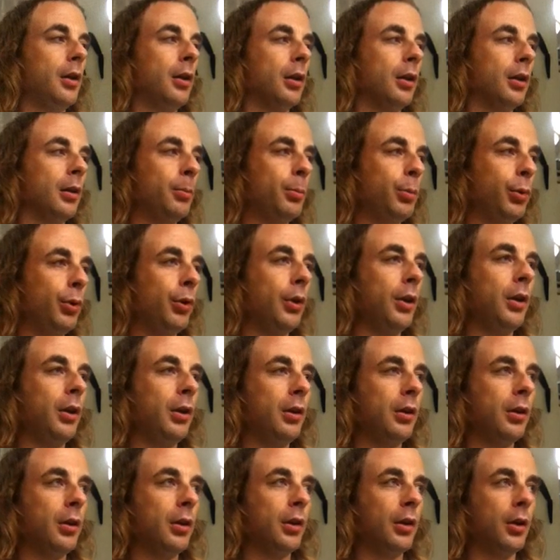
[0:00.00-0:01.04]
Now, the
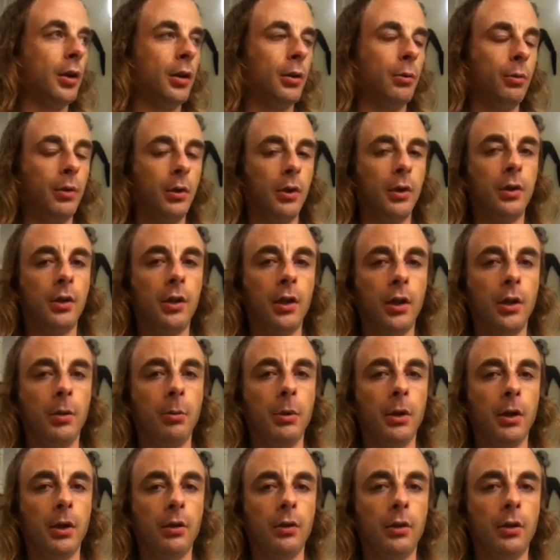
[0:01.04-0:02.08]
point I want to say
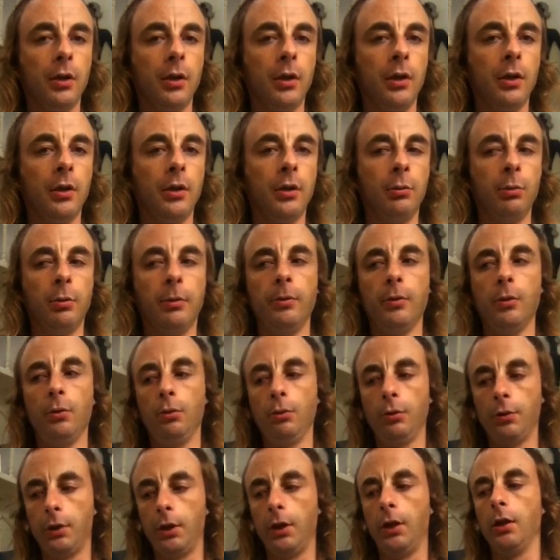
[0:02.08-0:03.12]
about it is we've
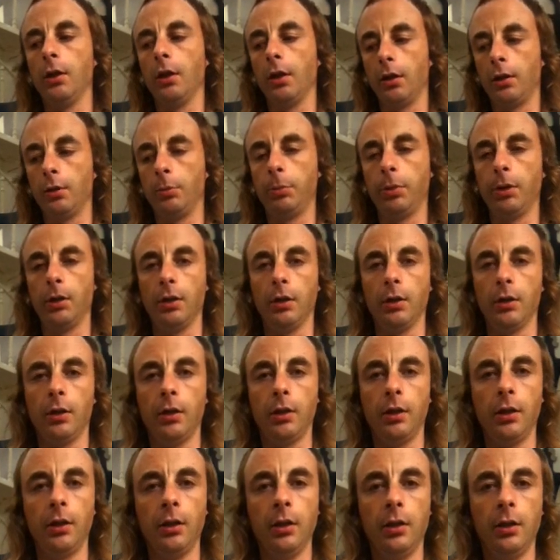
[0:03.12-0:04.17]
all seen that at a
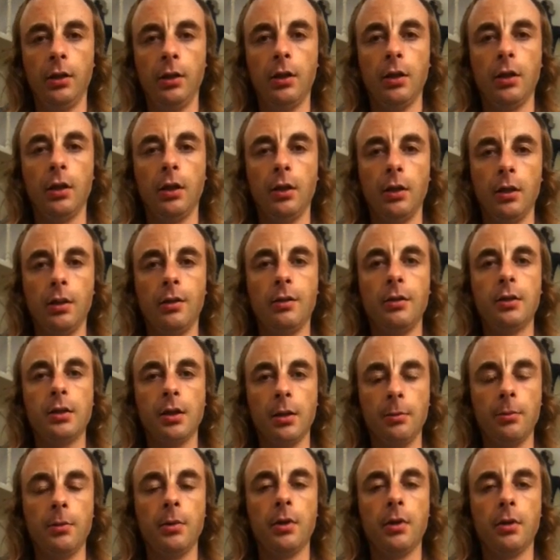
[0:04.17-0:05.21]
party, and there is
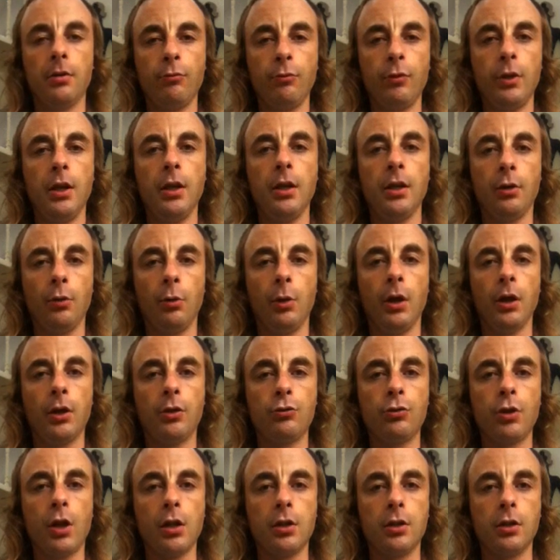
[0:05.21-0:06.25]
something really quite
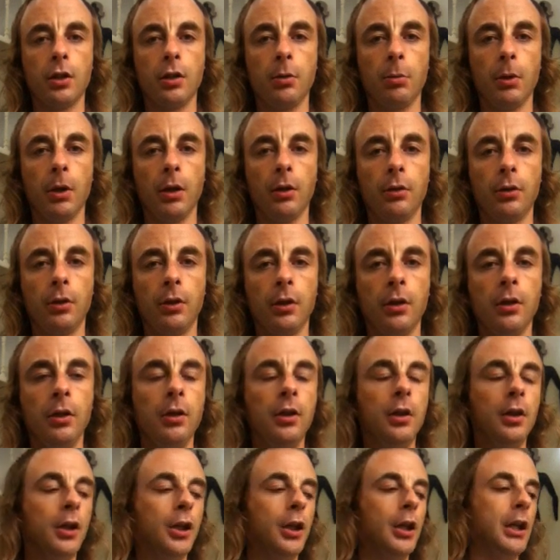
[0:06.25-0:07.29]
tragic about it.
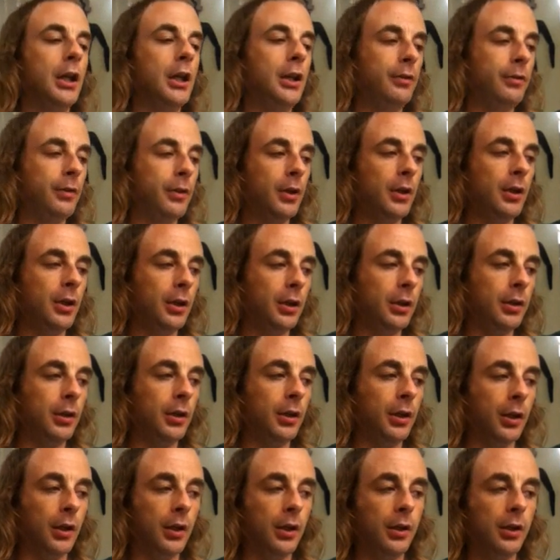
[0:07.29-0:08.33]
Even last
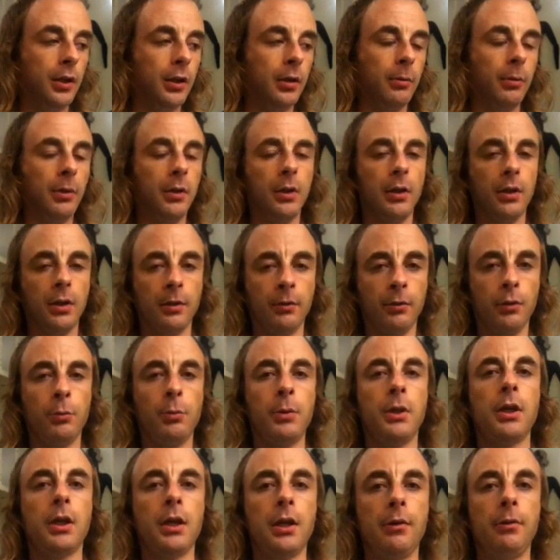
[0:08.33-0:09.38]
night, I mean, I've got to
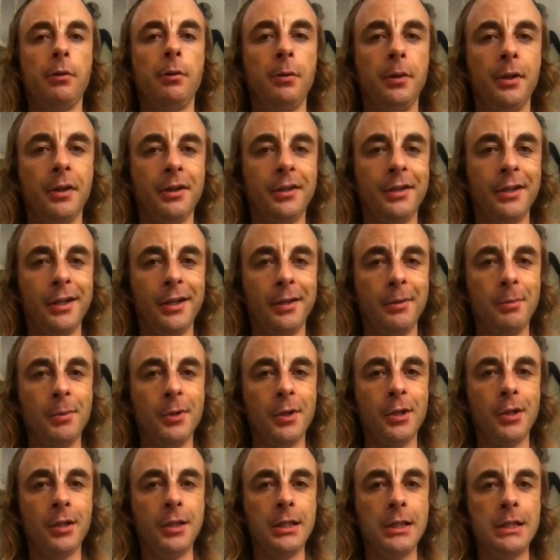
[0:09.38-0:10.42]
be careful what I say
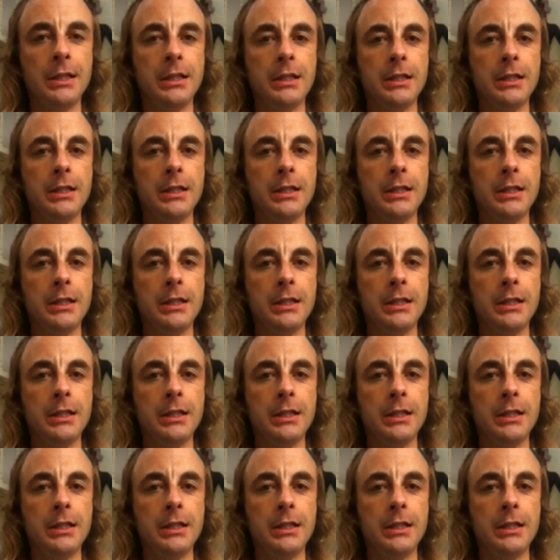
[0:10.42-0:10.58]
because,